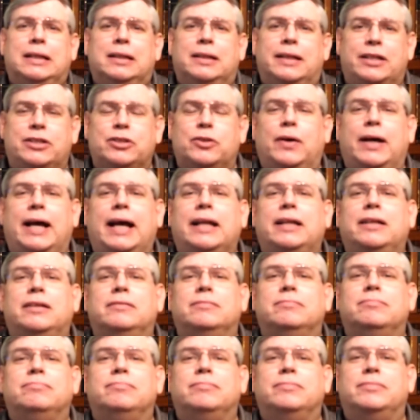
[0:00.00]
let's go ahead
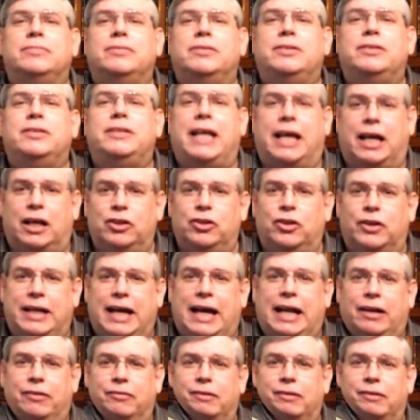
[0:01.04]
and take a look at it.